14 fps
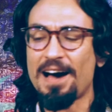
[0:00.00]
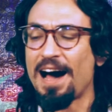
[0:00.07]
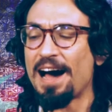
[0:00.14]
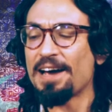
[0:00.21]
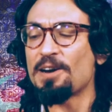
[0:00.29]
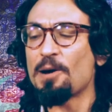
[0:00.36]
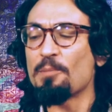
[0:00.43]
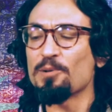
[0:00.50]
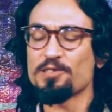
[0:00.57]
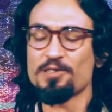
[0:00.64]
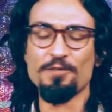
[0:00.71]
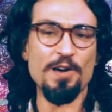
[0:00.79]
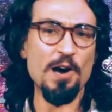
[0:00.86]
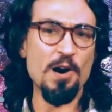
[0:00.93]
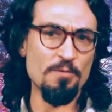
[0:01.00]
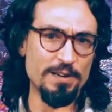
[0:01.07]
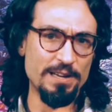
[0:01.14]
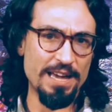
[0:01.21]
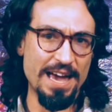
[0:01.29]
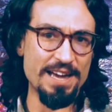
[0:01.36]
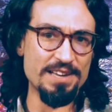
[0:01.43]
numbers of
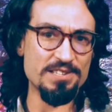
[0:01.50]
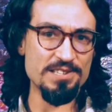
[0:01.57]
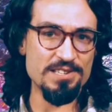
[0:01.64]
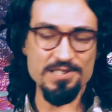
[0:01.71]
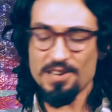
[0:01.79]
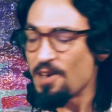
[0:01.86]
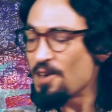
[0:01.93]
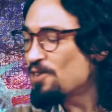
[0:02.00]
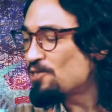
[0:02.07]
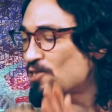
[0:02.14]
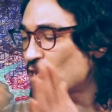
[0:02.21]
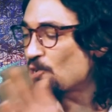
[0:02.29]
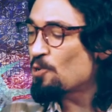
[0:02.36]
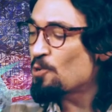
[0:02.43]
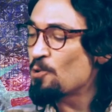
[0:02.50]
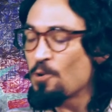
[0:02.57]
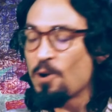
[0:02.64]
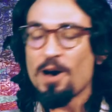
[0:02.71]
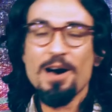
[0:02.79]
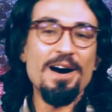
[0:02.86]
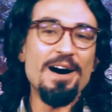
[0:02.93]
COVID cases
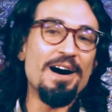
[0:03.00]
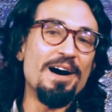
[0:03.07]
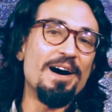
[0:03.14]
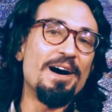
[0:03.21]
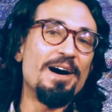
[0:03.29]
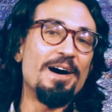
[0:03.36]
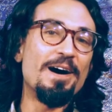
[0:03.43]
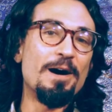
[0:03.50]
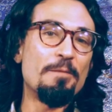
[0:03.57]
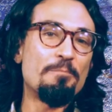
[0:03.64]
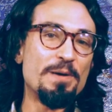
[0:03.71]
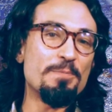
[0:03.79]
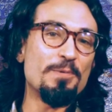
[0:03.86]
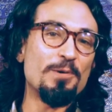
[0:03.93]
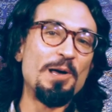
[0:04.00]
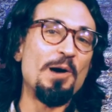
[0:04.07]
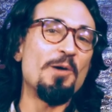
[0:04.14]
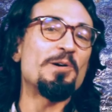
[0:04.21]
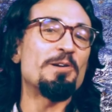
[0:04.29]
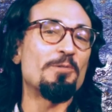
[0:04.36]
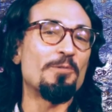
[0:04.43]
to people
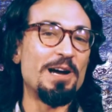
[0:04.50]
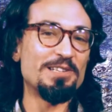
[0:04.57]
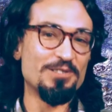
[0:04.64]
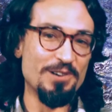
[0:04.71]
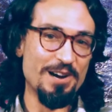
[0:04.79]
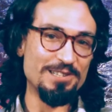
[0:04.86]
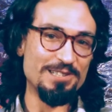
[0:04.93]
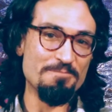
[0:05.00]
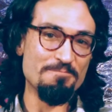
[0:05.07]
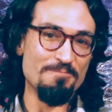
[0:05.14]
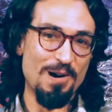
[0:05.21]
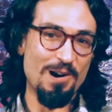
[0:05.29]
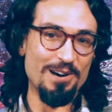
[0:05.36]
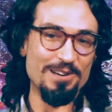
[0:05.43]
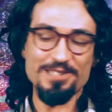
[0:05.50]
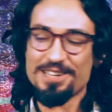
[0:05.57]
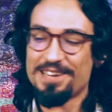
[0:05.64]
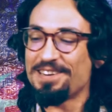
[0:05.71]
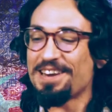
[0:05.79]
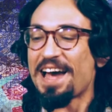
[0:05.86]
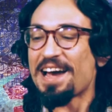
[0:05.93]
going to restaurants and bars
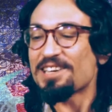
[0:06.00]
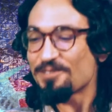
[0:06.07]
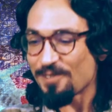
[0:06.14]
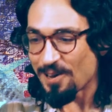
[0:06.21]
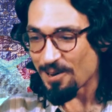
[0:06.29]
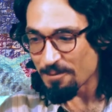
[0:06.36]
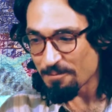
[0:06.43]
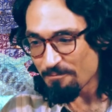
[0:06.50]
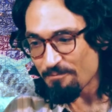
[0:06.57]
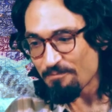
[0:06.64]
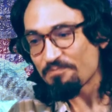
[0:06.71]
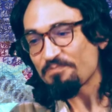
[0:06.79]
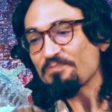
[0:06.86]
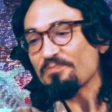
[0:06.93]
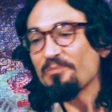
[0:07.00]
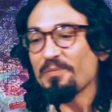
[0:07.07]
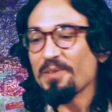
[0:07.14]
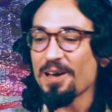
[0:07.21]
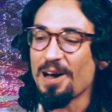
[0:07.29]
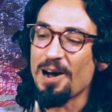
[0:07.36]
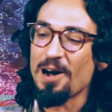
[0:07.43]
in Nashville.
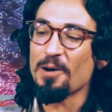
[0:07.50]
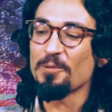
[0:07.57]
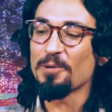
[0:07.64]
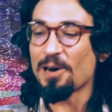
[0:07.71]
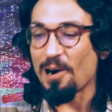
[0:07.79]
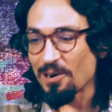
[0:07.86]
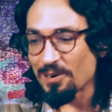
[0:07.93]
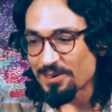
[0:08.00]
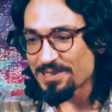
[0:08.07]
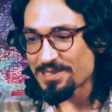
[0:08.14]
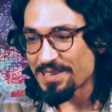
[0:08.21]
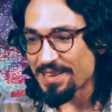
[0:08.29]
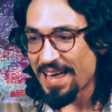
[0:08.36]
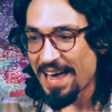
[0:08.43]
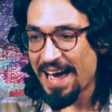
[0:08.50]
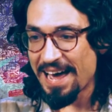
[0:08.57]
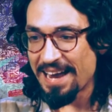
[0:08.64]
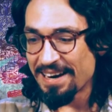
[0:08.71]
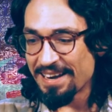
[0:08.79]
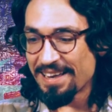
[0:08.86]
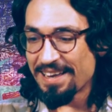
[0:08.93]
Regardless of
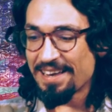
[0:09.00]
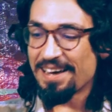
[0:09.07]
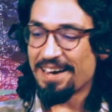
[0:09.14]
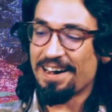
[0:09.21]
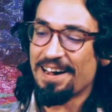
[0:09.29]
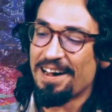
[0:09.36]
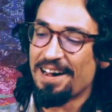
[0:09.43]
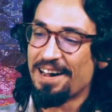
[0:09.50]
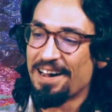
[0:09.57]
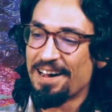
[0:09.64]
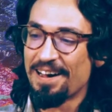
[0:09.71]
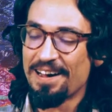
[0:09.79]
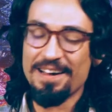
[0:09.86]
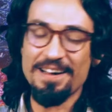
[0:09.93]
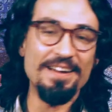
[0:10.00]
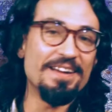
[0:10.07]
that, the